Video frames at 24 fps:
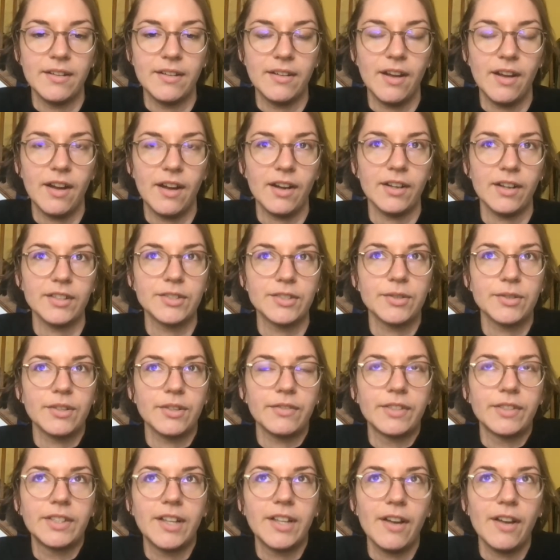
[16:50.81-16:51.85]
are sort
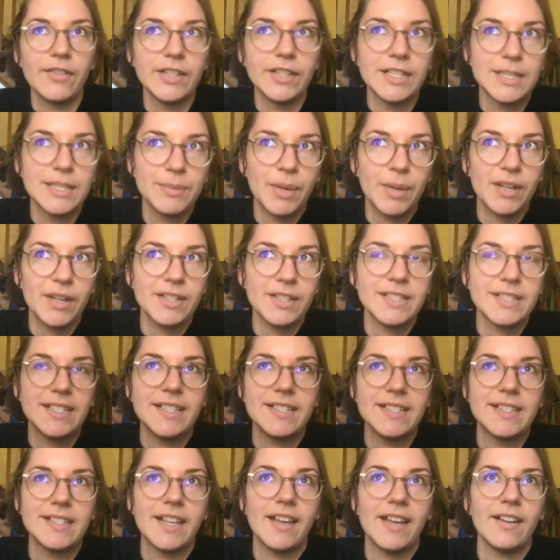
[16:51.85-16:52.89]
of governance
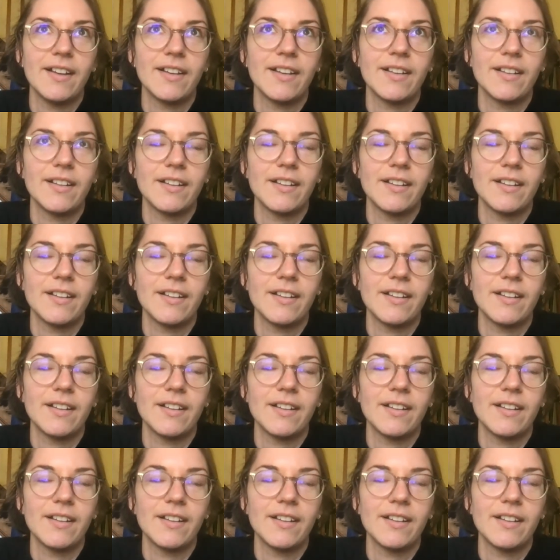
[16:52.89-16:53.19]
policies that